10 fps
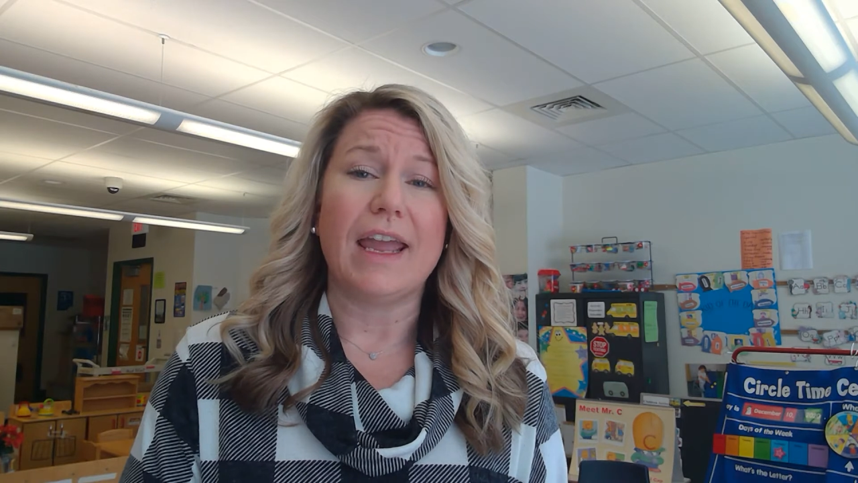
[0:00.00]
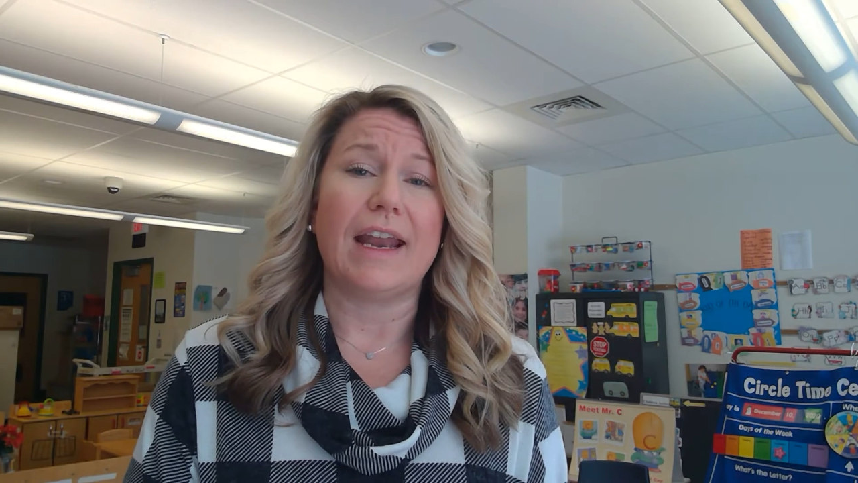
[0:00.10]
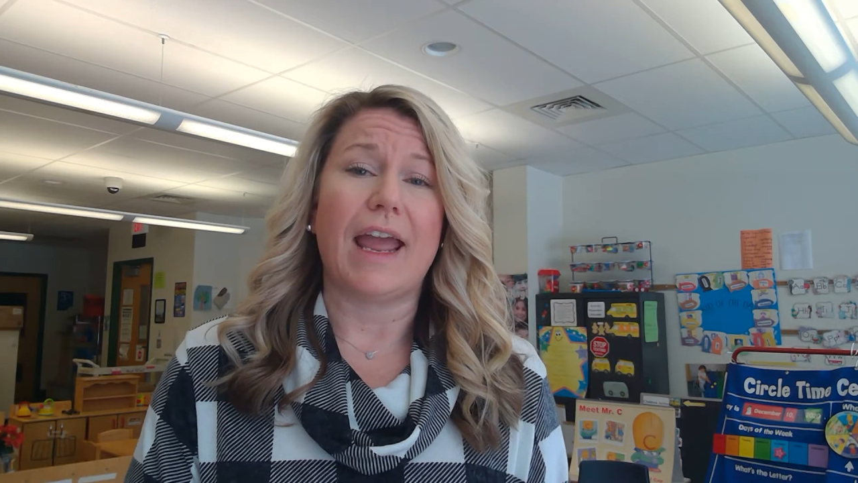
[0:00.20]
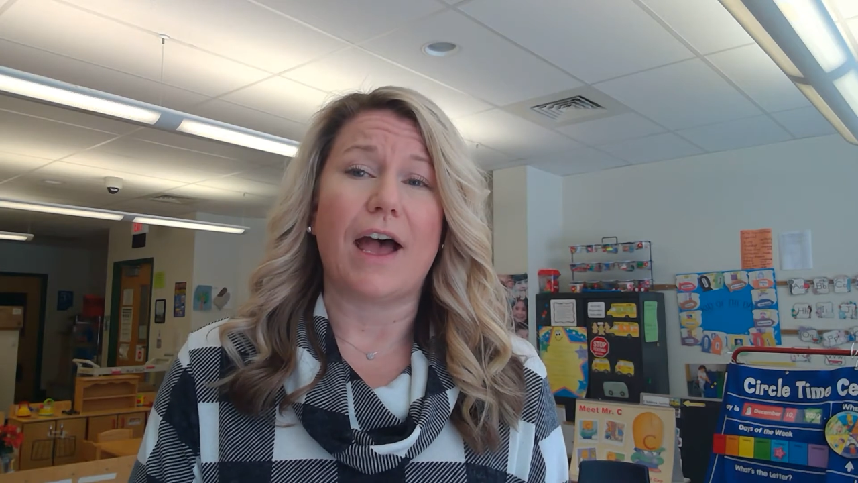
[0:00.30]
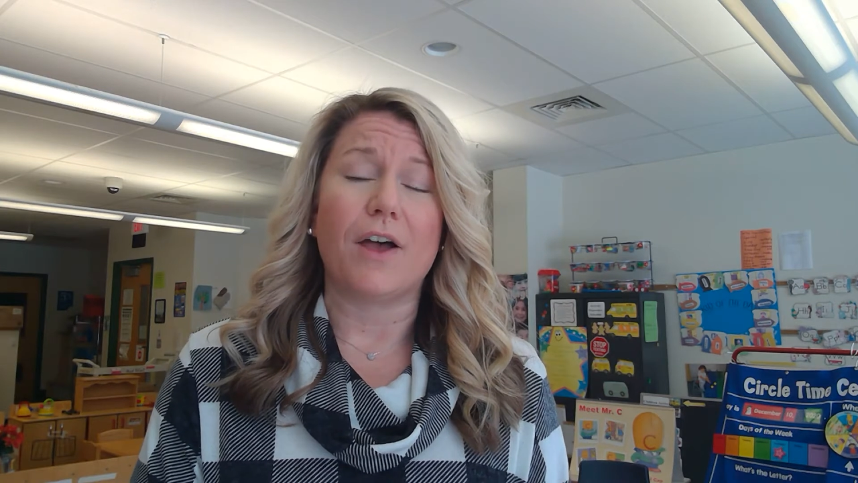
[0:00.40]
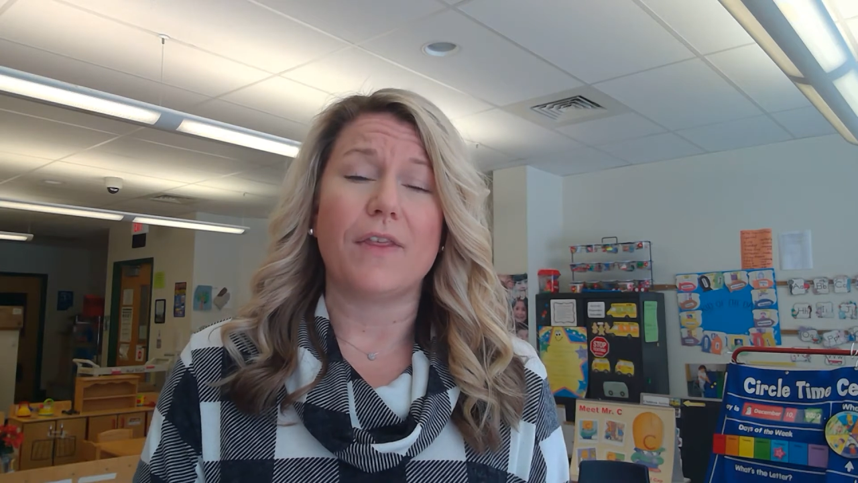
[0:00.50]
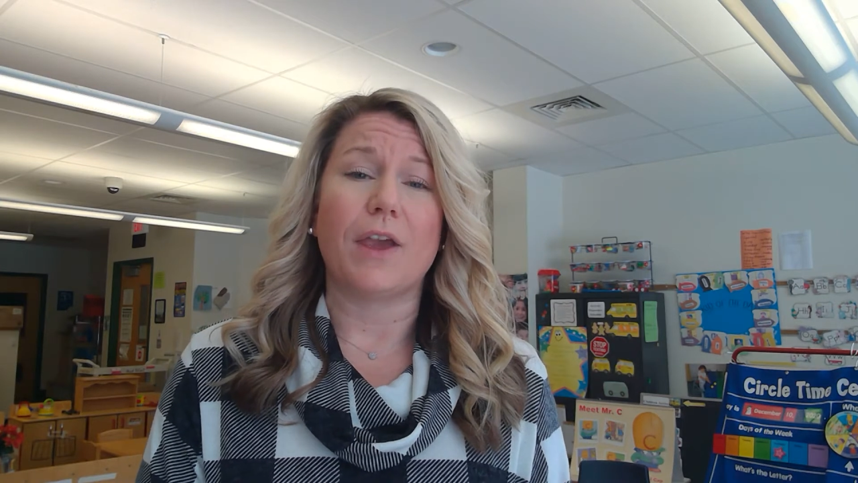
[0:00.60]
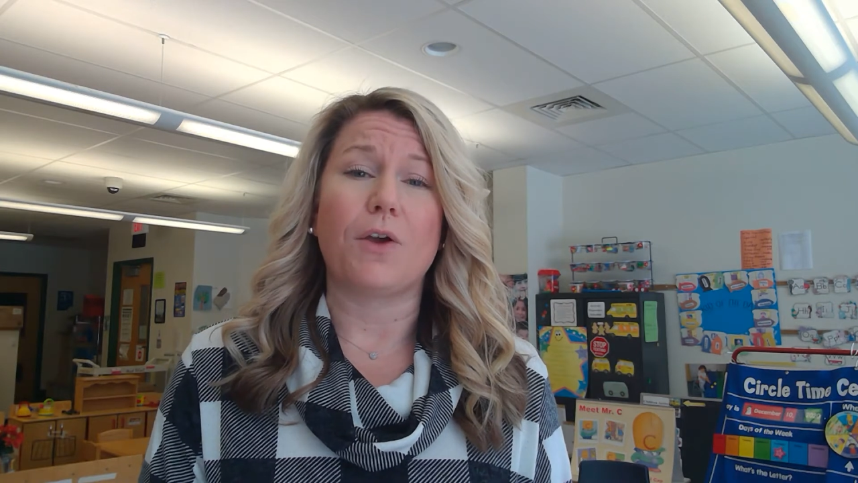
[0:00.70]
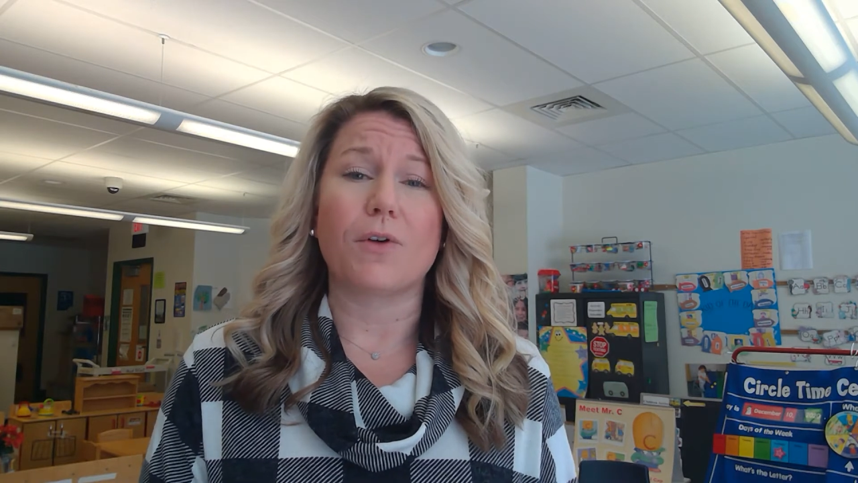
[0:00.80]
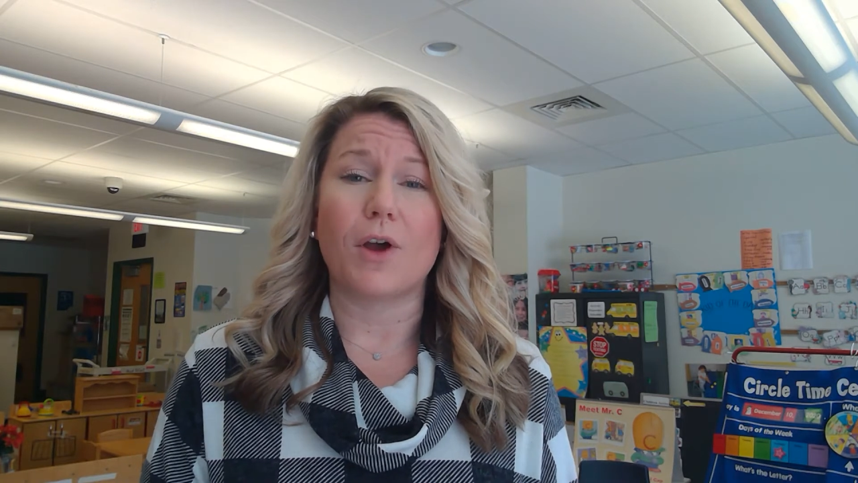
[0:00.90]
and how they
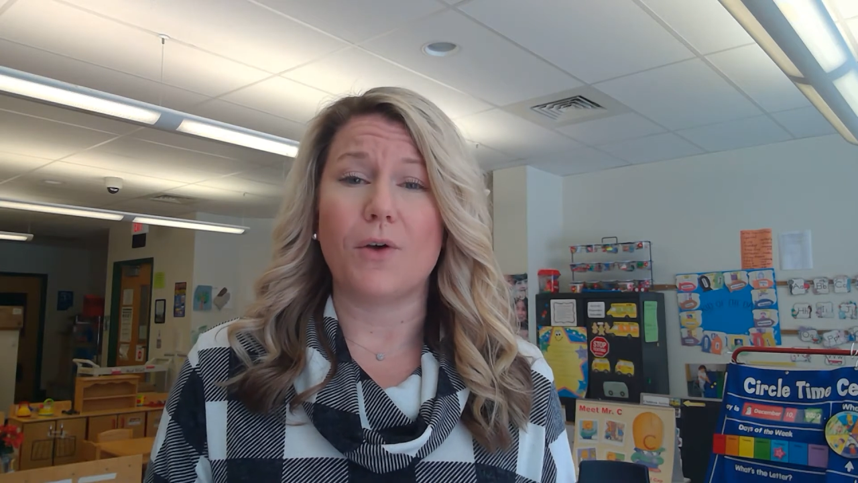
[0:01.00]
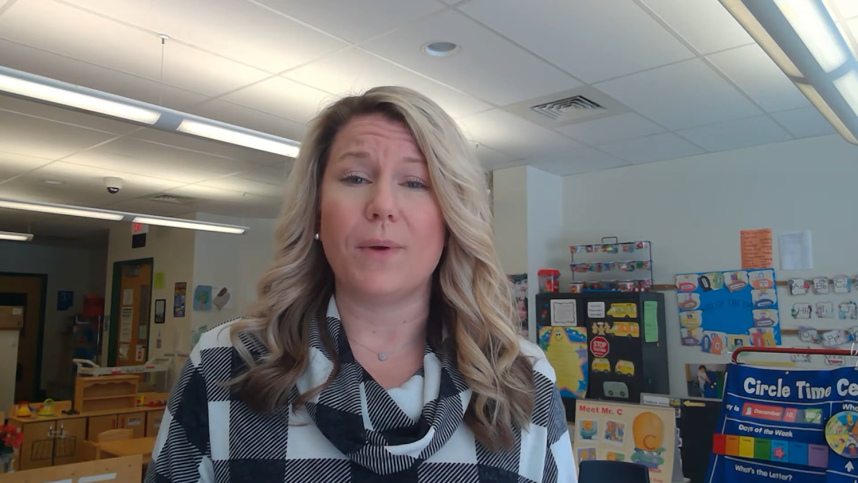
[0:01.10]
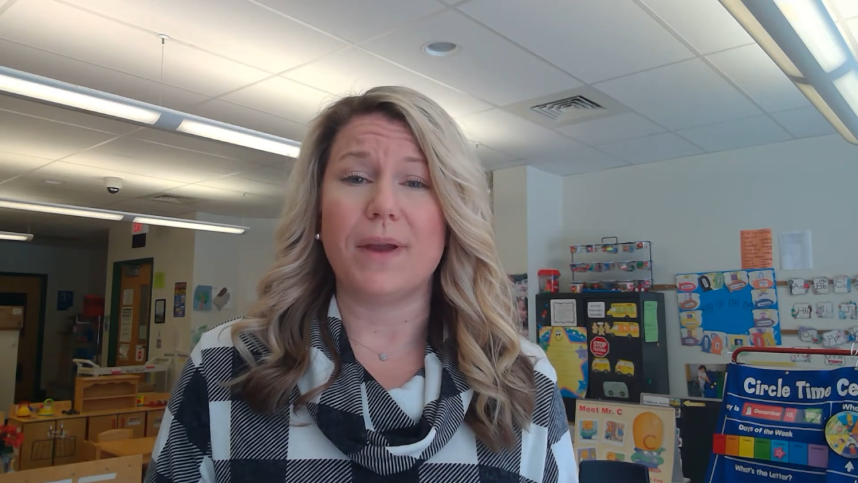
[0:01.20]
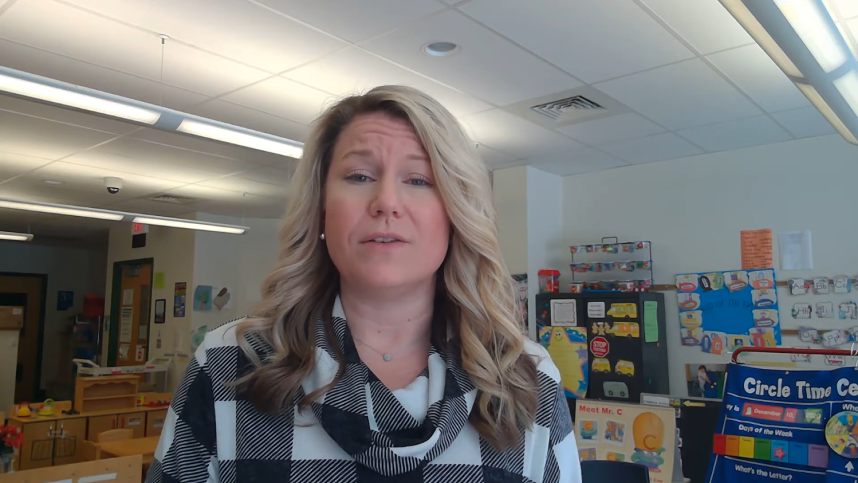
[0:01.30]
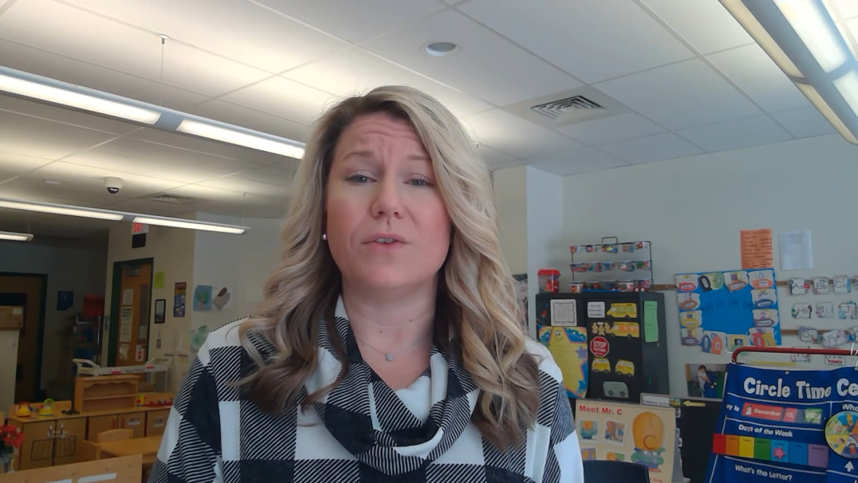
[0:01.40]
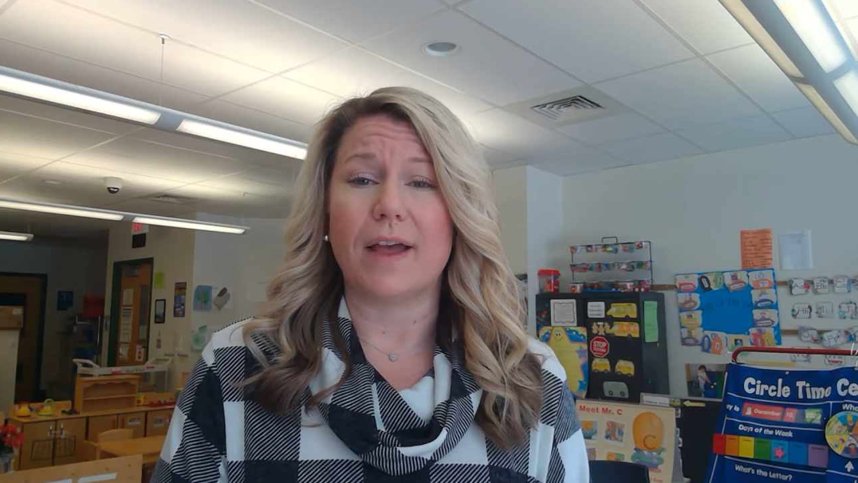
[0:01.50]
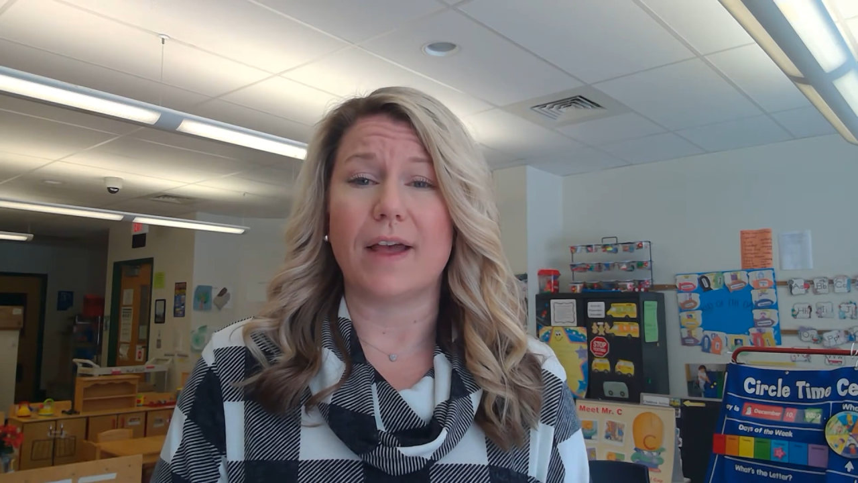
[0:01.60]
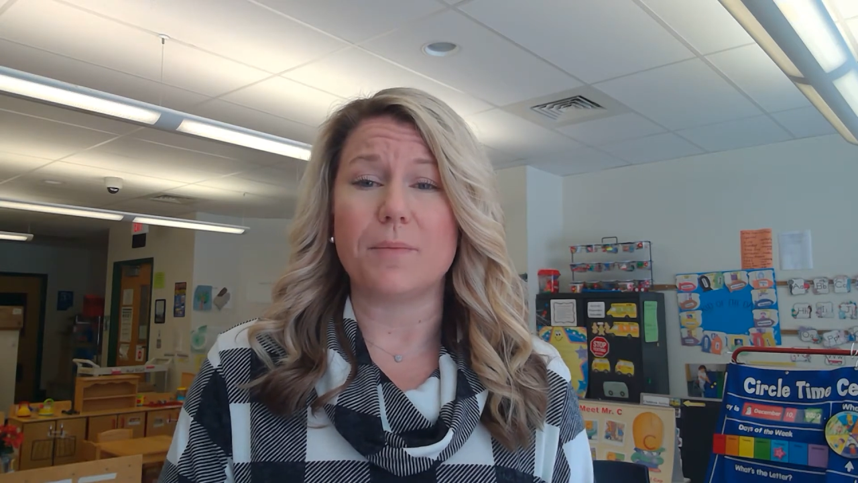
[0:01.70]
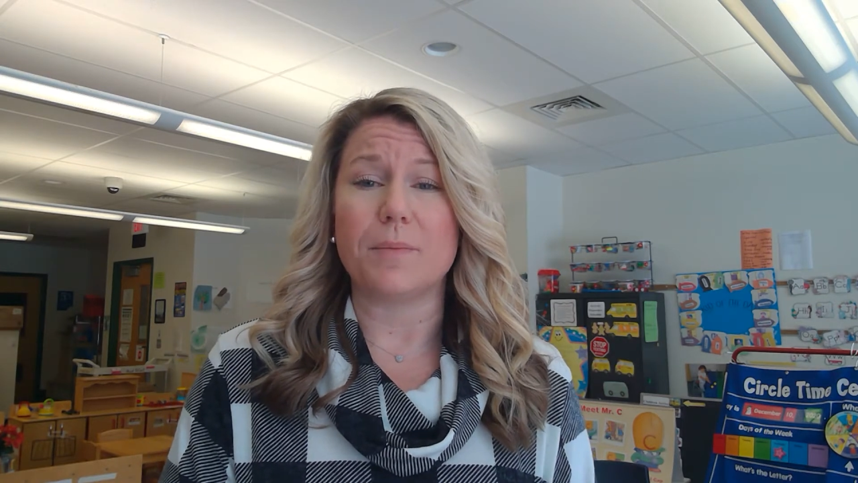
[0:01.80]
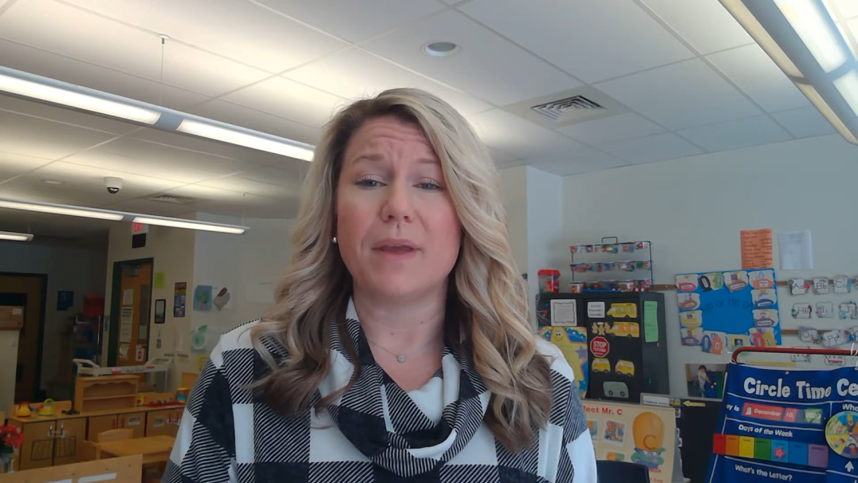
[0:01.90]
grow and
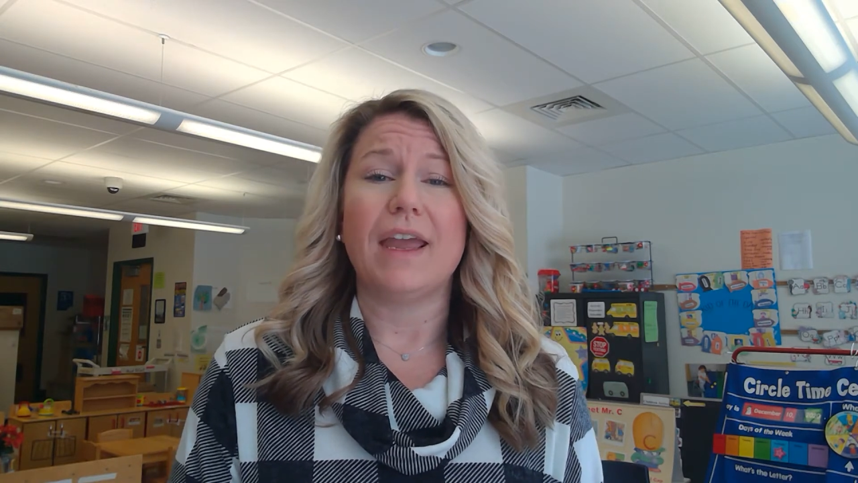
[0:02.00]
develop